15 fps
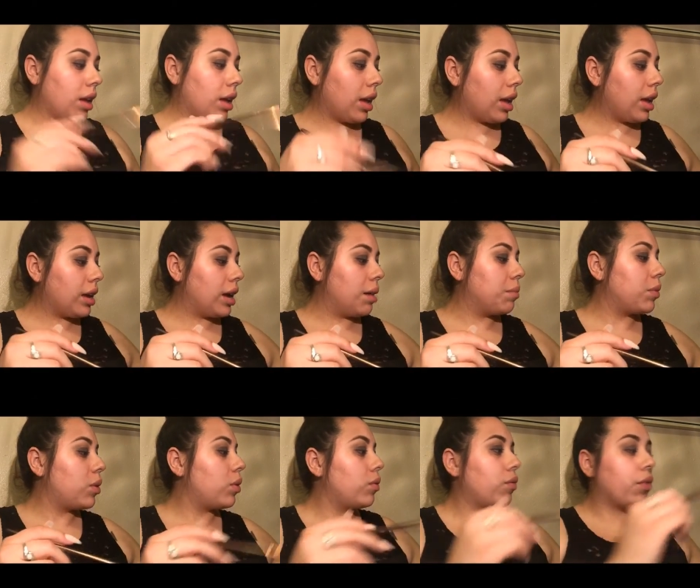And
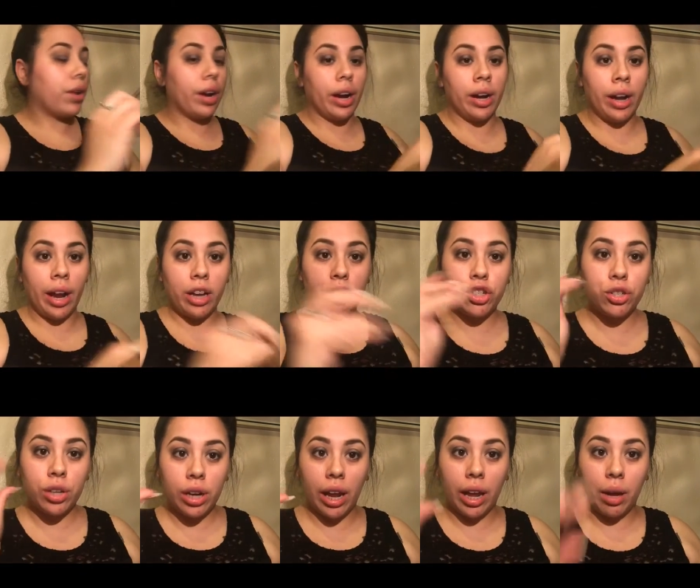for an
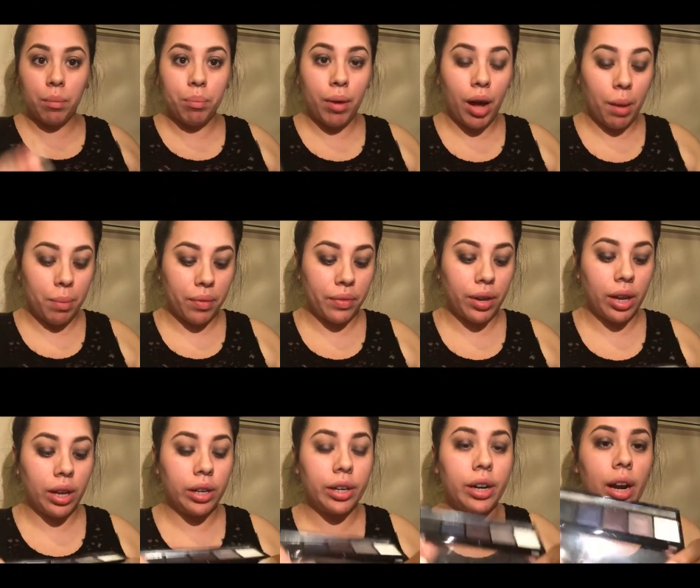extra like pop of
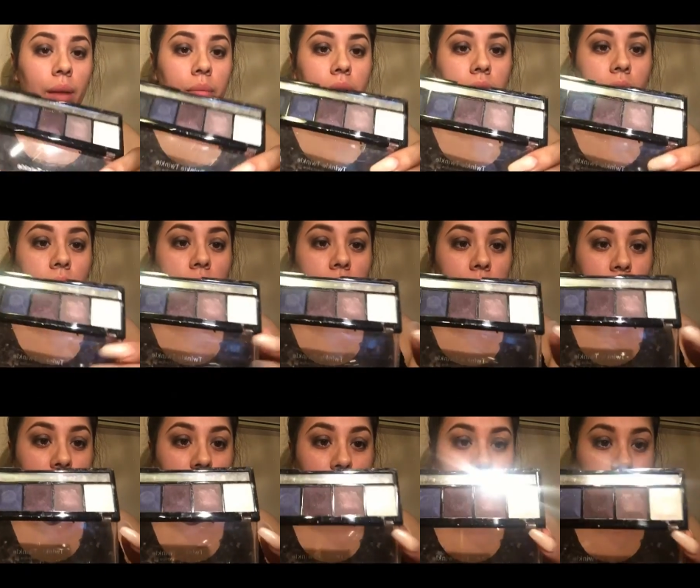color, I'm gonna go ahead and
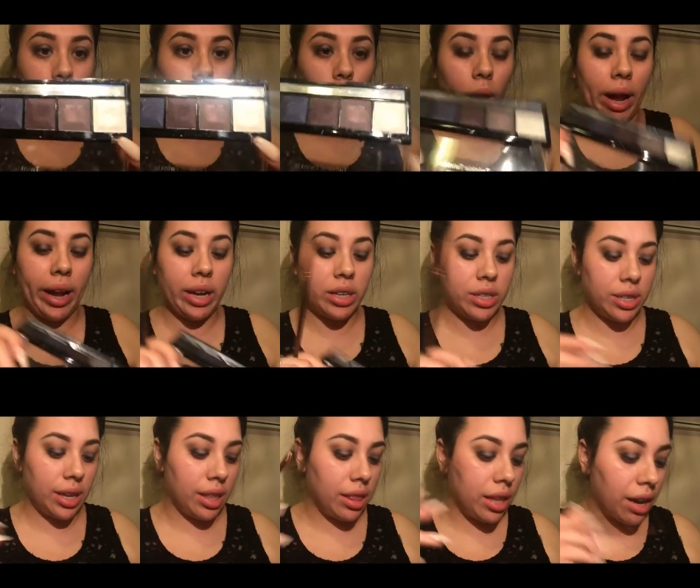pick up the white
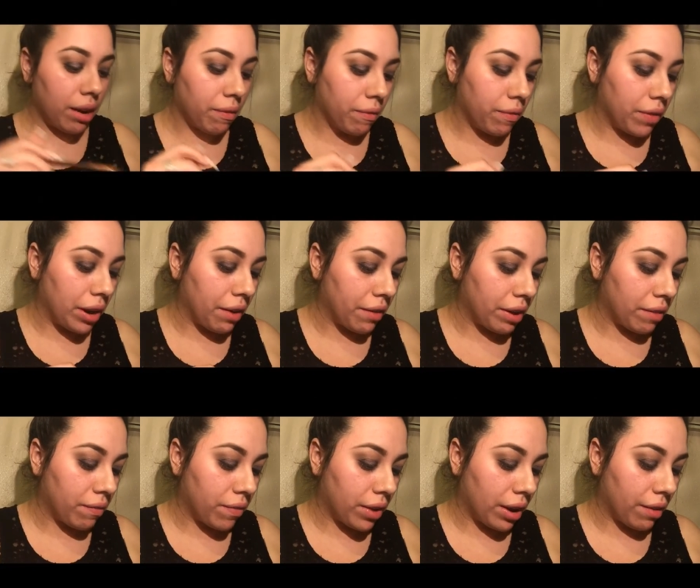in there
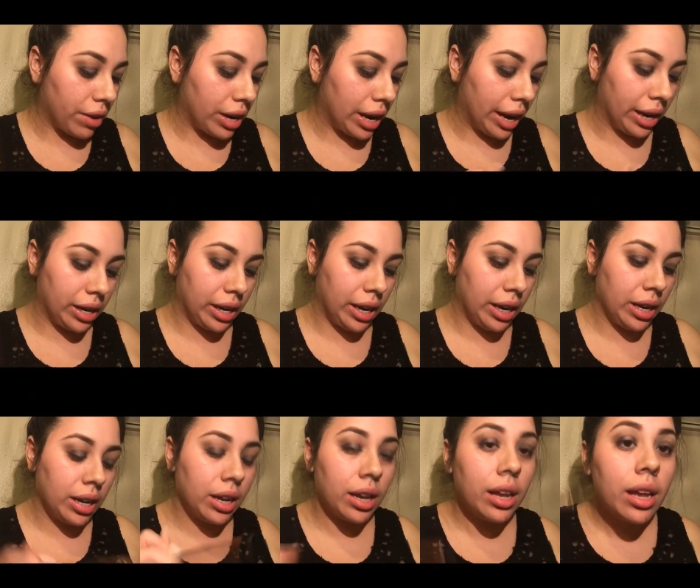very lightly.
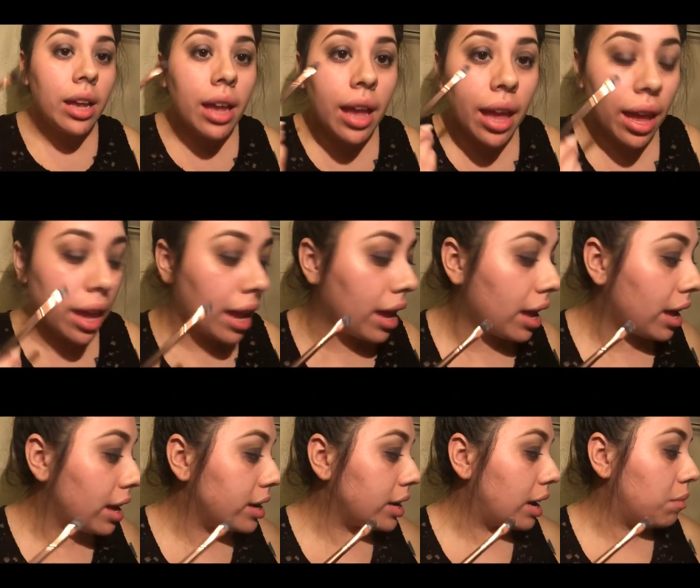
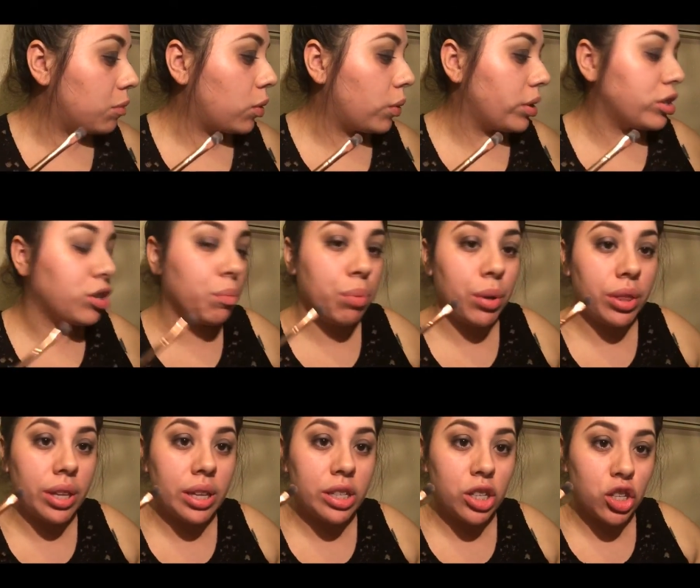And I'm going to put
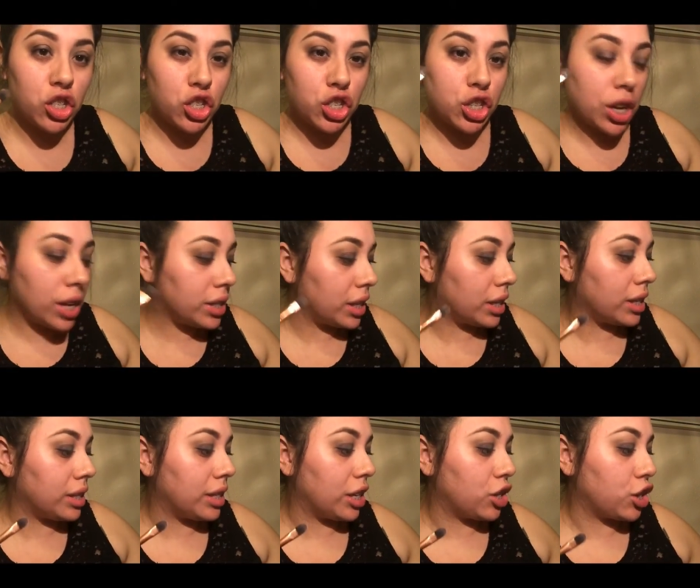this just in the
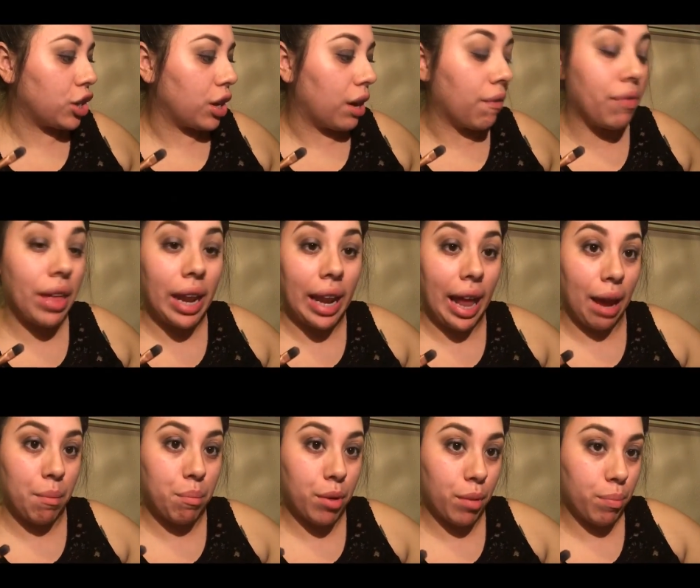center of the
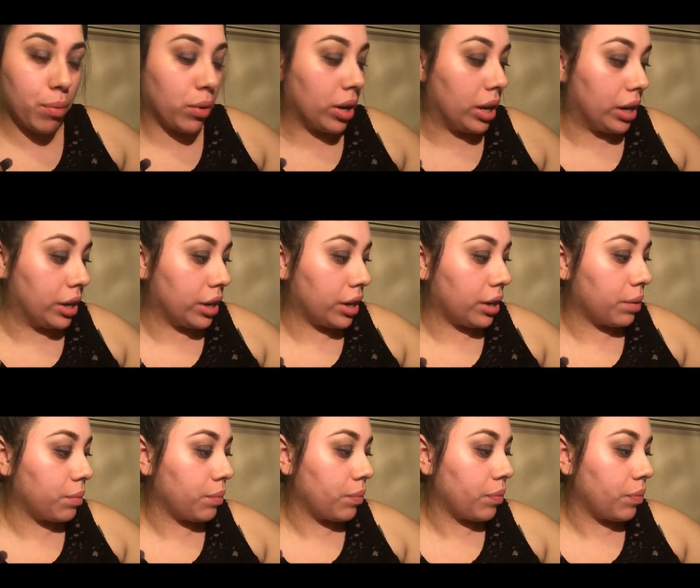light purple color.